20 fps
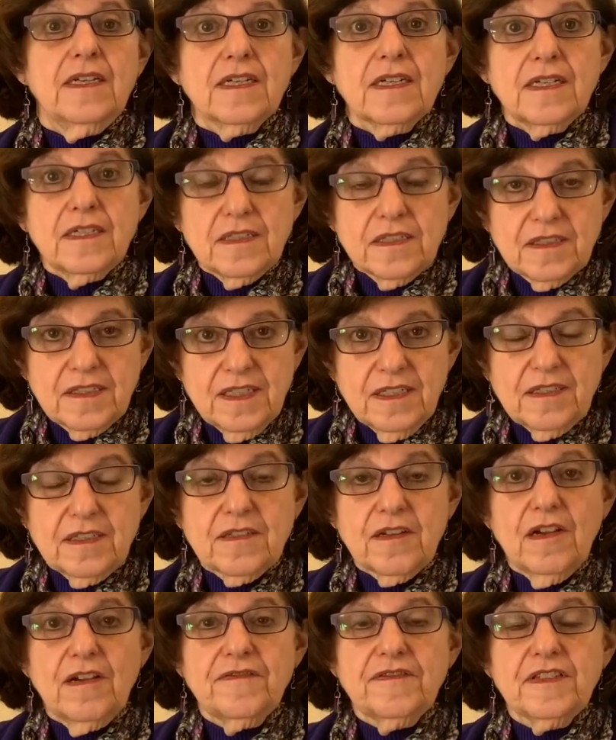consist
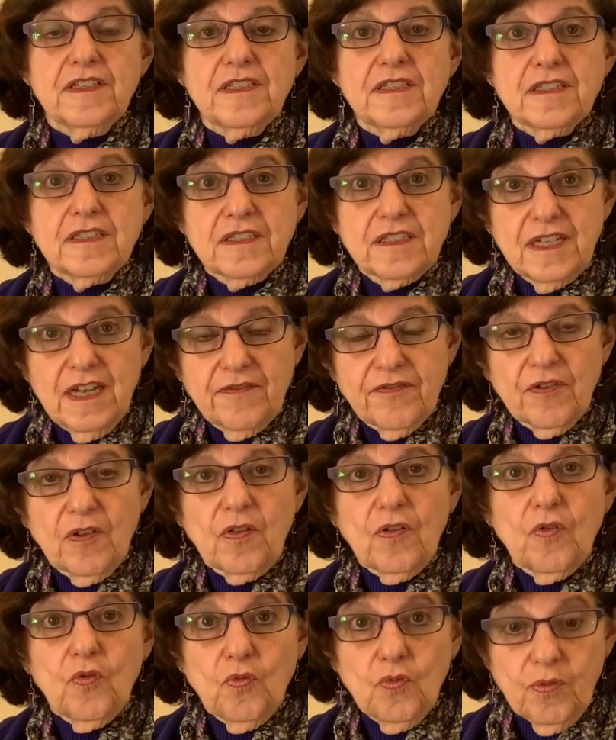of
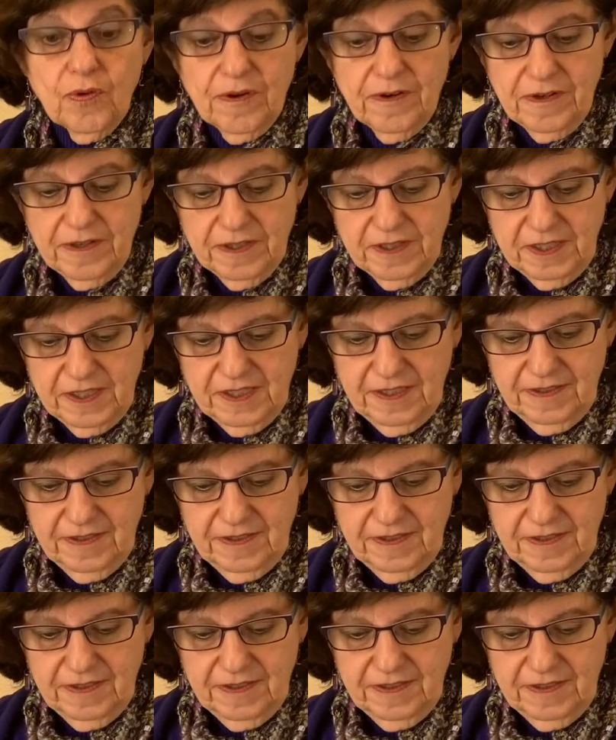several words.